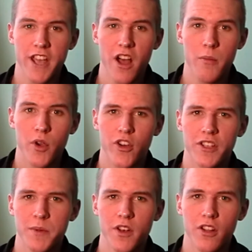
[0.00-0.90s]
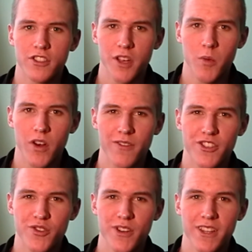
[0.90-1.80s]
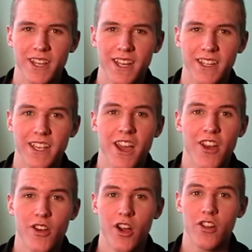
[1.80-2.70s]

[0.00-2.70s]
Jake Ellenberger has been on somewhat of a streak lately,